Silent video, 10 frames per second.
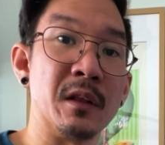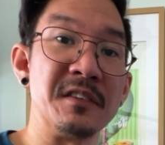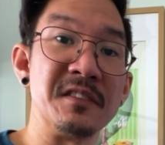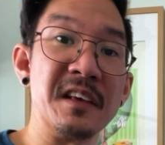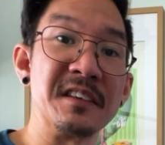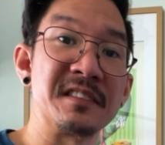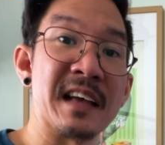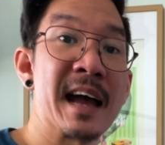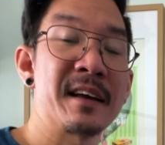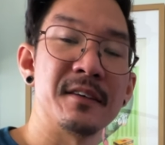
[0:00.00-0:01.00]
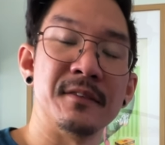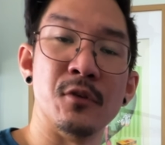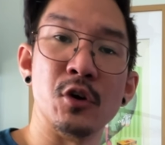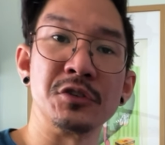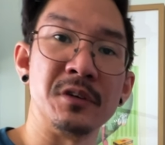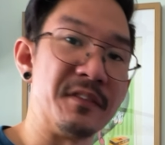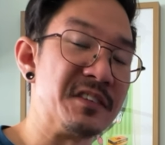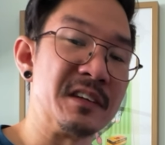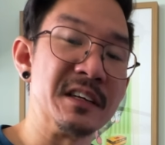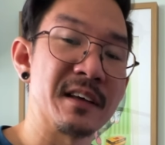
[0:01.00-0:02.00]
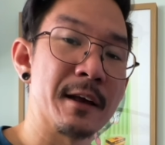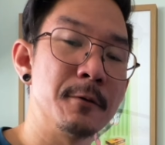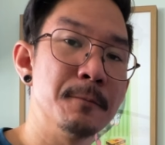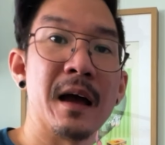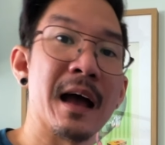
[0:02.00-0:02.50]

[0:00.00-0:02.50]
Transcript: as the SAC version of the Cine saddle.